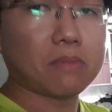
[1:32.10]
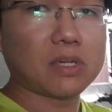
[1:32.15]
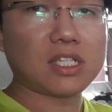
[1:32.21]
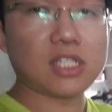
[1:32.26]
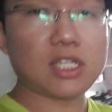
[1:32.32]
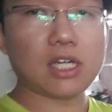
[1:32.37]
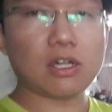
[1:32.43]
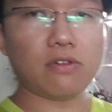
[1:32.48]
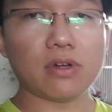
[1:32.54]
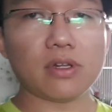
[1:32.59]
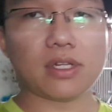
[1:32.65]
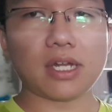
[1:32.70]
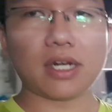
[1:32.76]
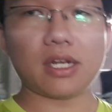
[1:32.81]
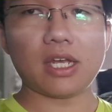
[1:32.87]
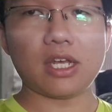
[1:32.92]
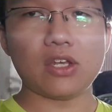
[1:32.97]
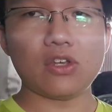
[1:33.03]
material
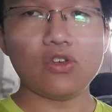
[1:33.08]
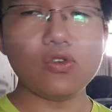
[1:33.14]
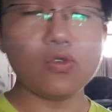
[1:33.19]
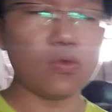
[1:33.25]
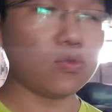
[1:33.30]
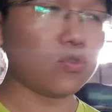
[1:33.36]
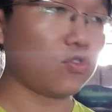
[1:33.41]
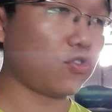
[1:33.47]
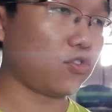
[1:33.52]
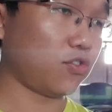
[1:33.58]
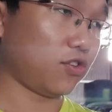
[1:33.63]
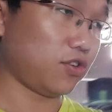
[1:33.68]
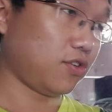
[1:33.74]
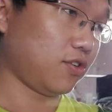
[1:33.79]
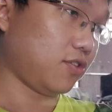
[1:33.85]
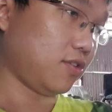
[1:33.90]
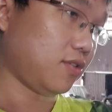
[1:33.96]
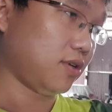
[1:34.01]
that they used,
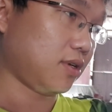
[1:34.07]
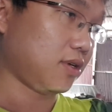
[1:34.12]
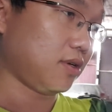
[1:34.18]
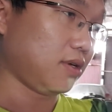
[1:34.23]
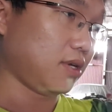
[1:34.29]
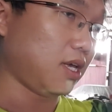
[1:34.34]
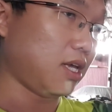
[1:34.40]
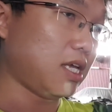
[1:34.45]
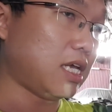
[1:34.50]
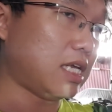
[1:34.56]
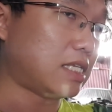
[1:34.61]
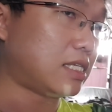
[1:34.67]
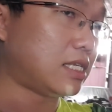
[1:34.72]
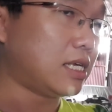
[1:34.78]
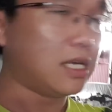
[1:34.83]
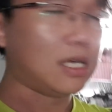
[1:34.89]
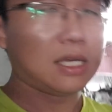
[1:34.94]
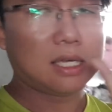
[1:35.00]

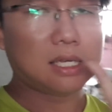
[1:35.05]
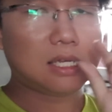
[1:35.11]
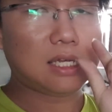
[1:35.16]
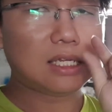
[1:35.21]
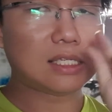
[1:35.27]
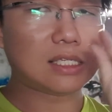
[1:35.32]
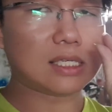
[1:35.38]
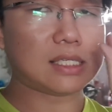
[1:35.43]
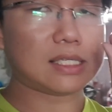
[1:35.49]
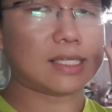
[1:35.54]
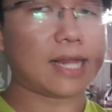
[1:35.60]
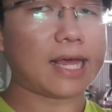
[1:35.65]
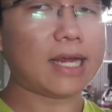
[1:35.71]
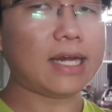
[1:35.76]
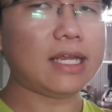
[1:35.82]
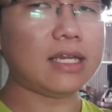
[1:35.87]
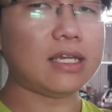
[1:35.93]
it's slightly